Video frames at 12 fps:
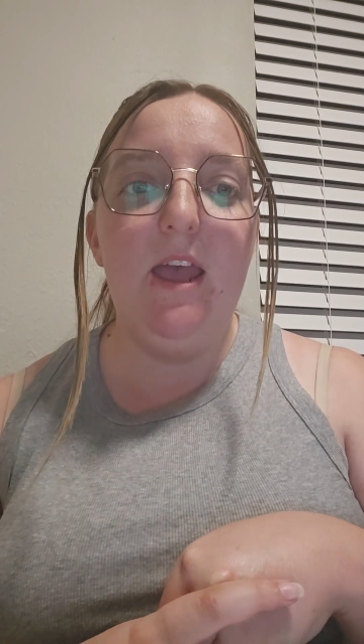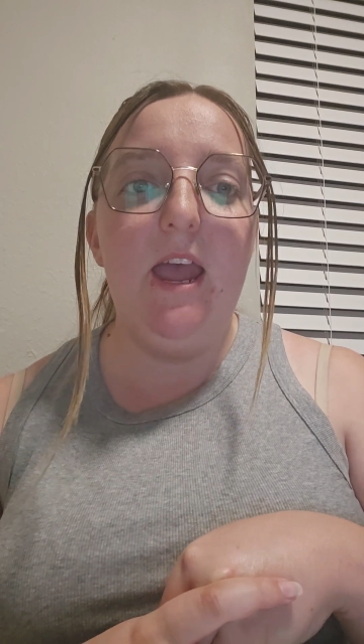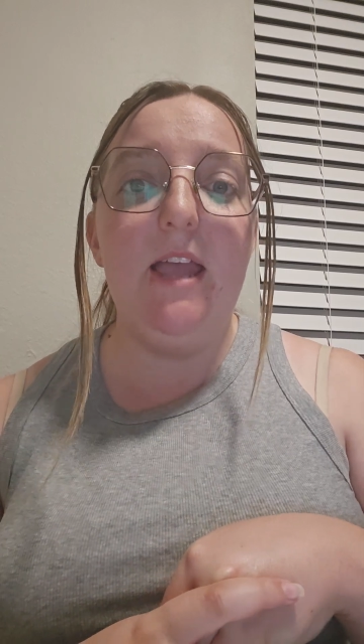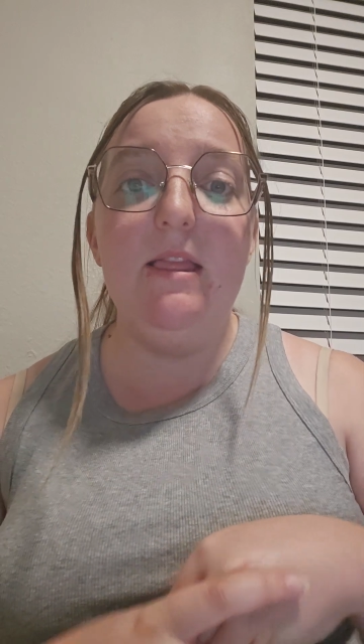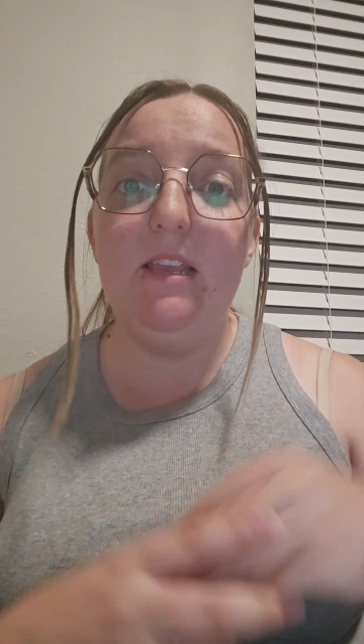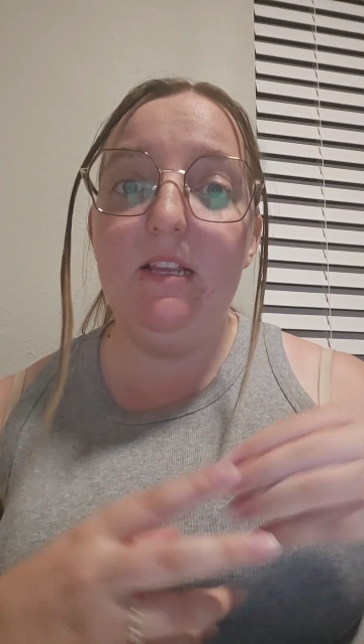
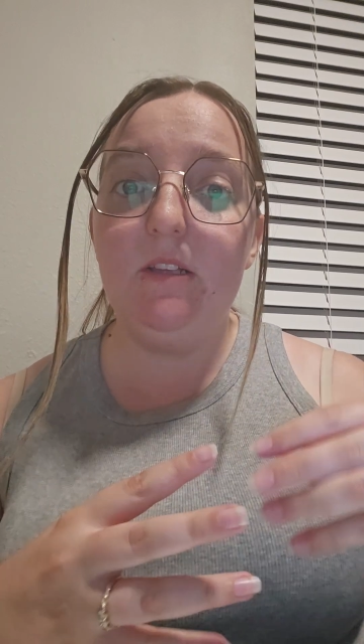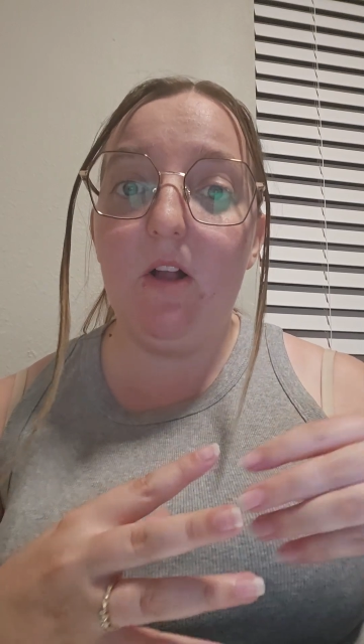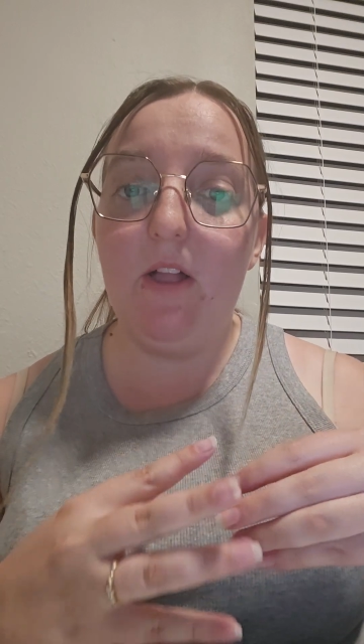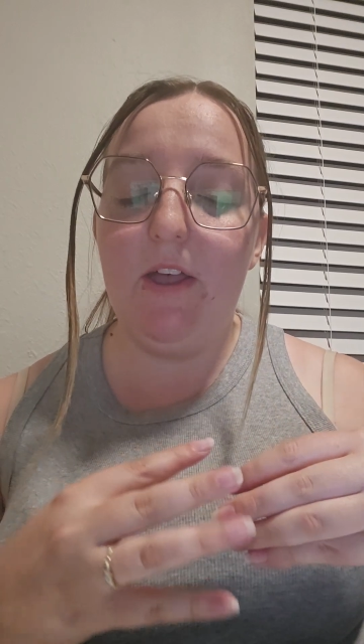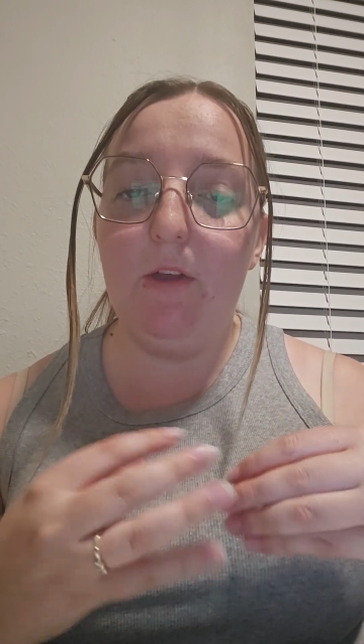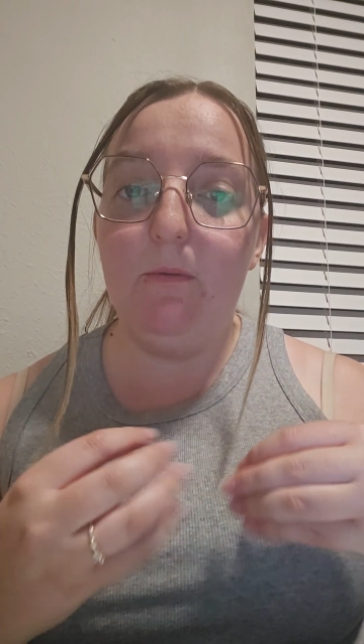And these
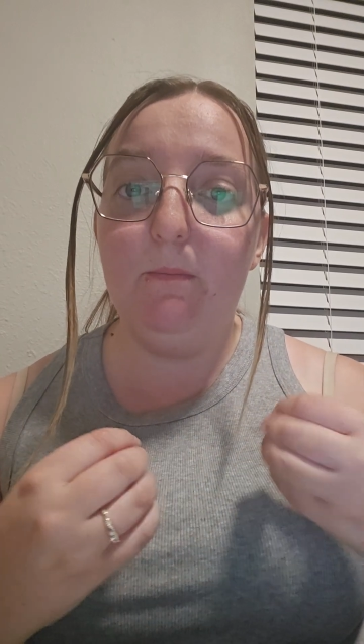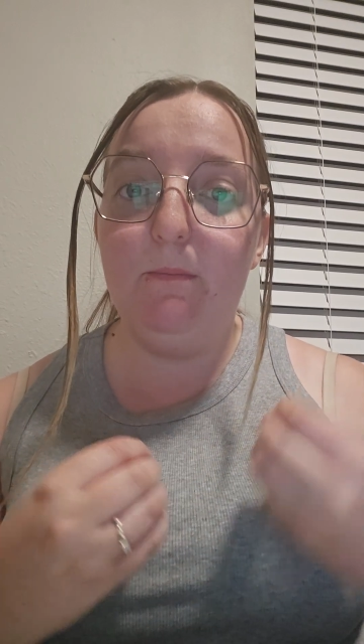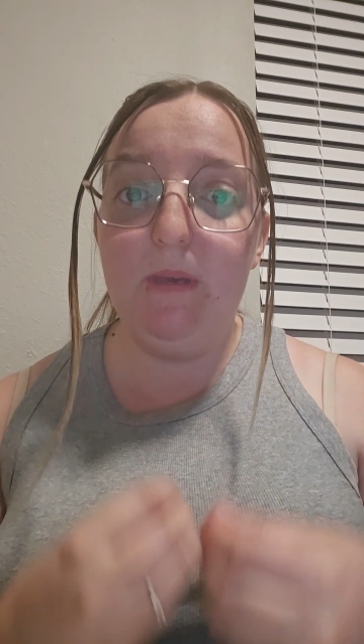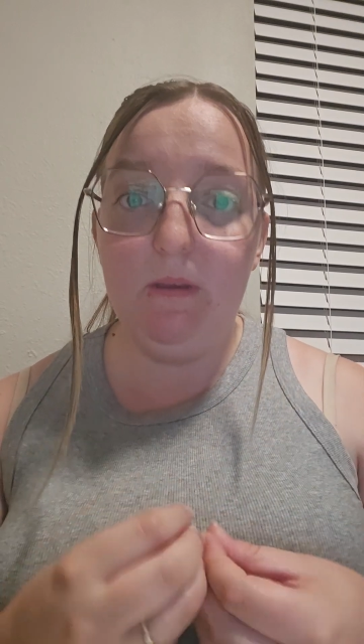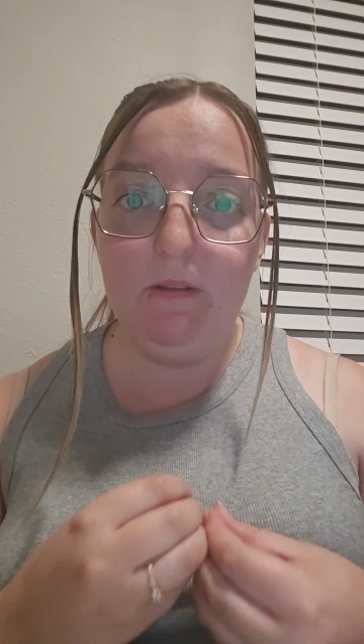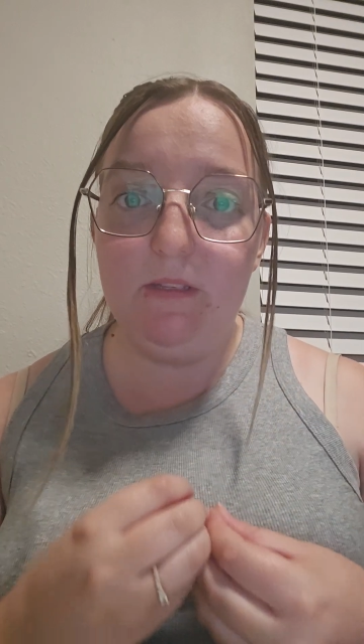all help
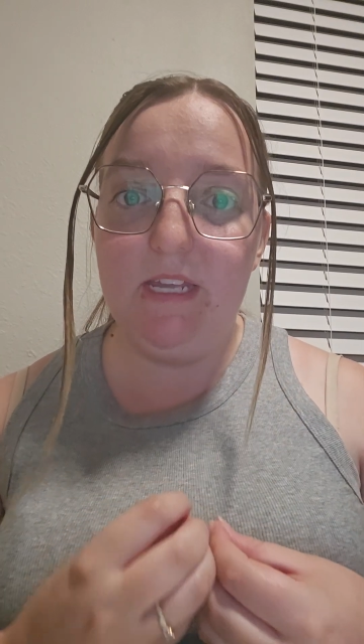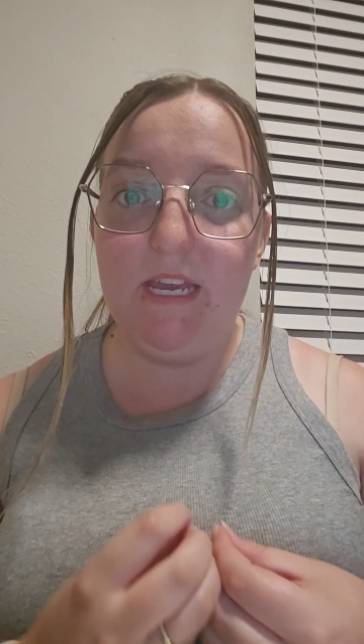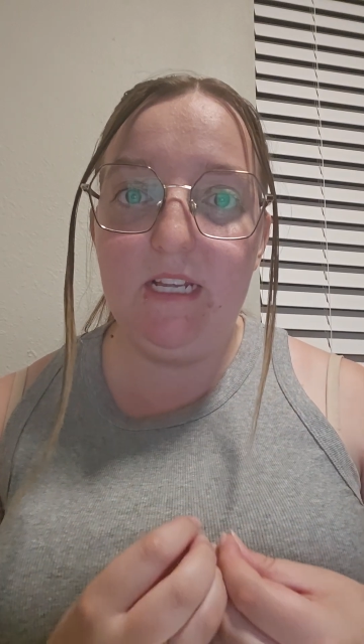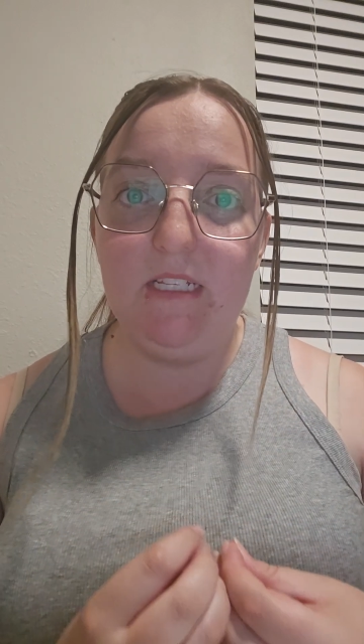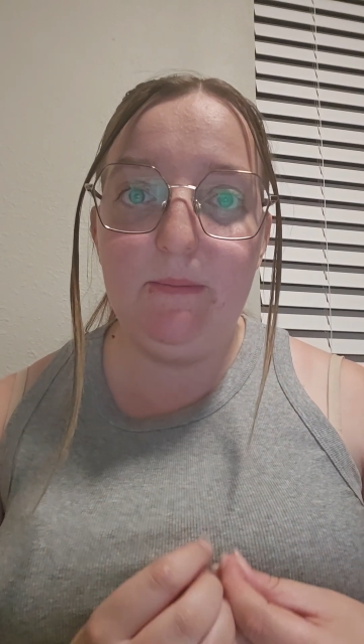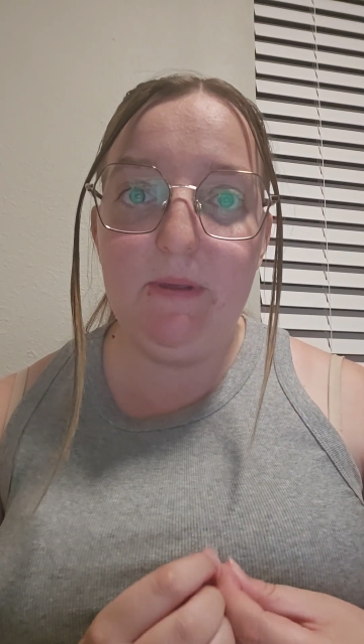build the
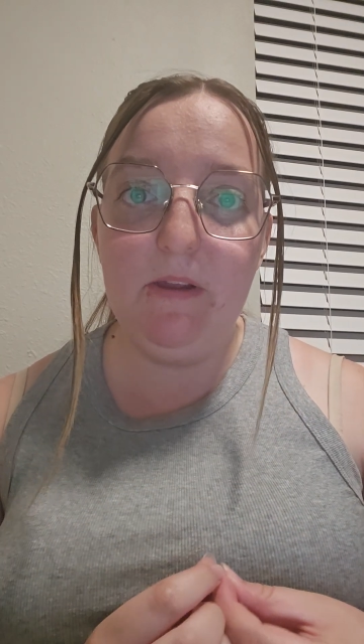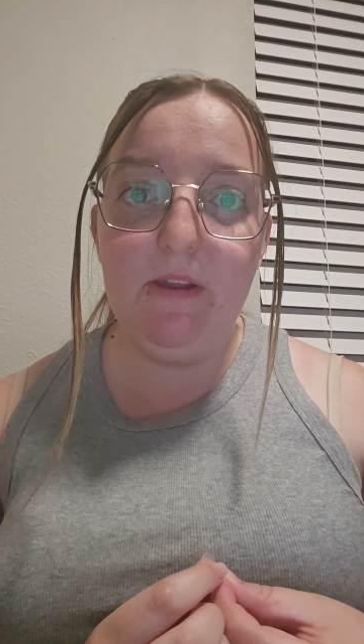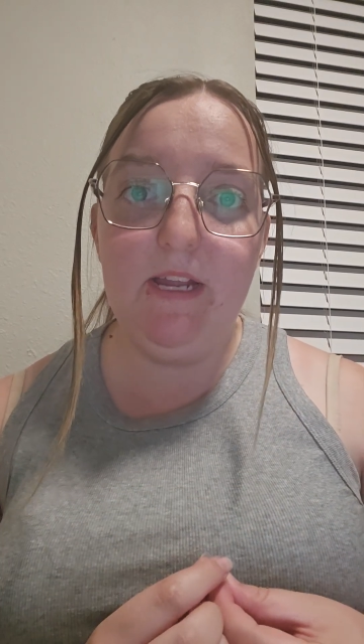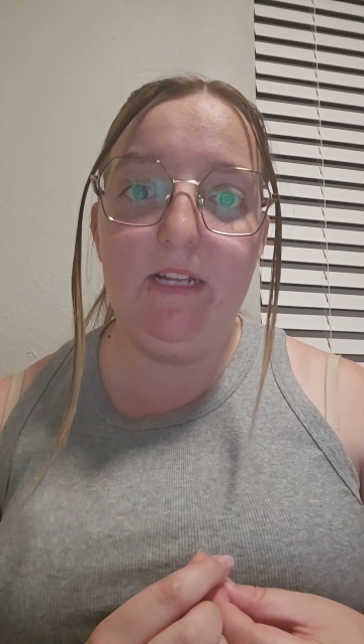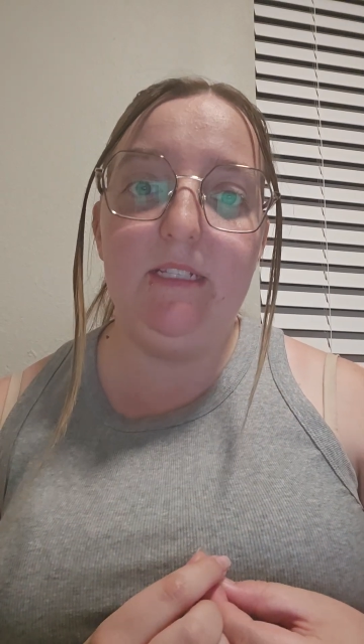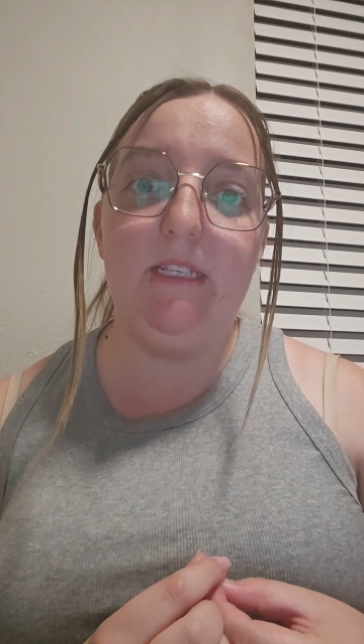
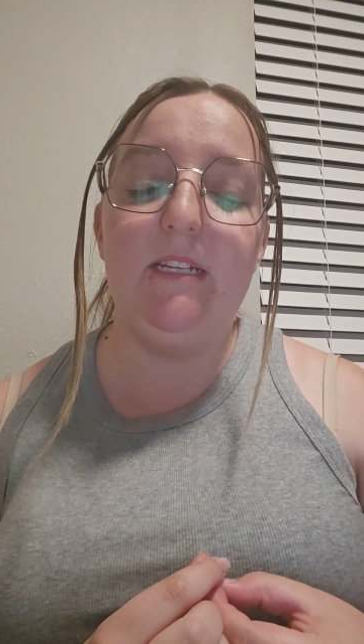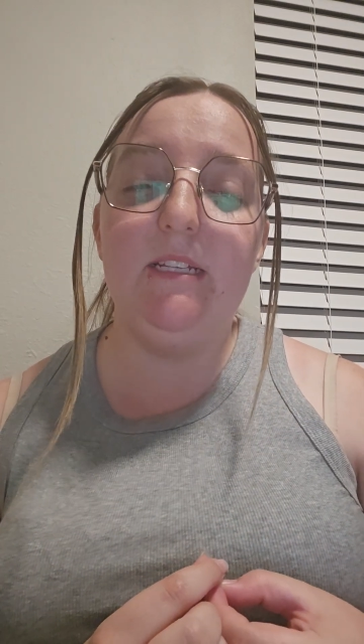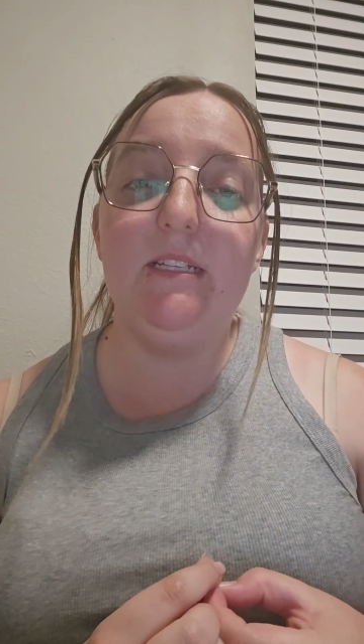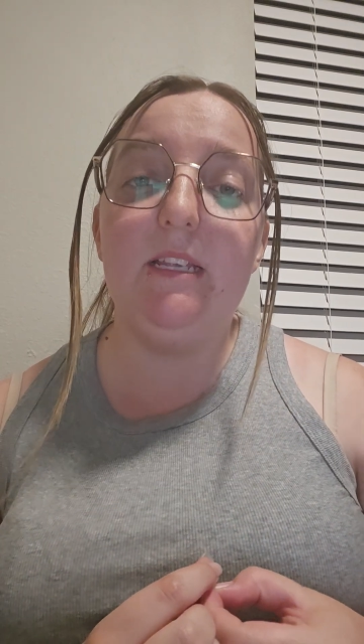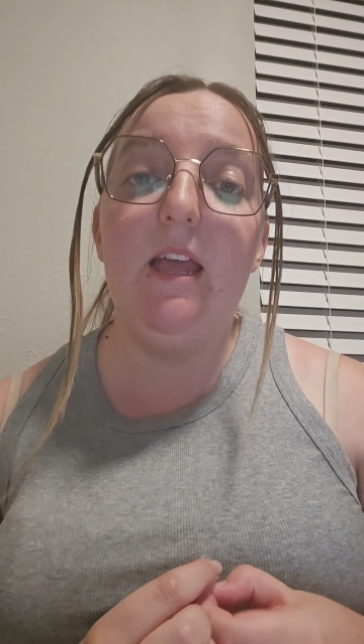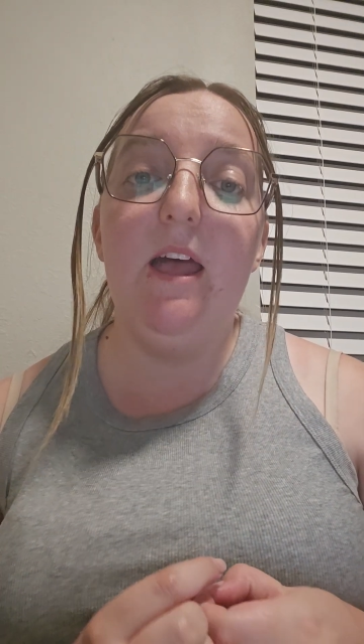
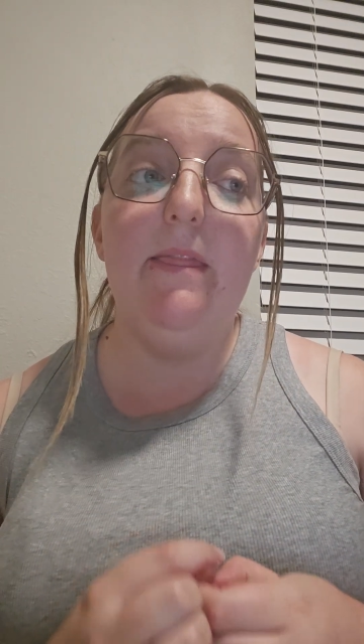experiences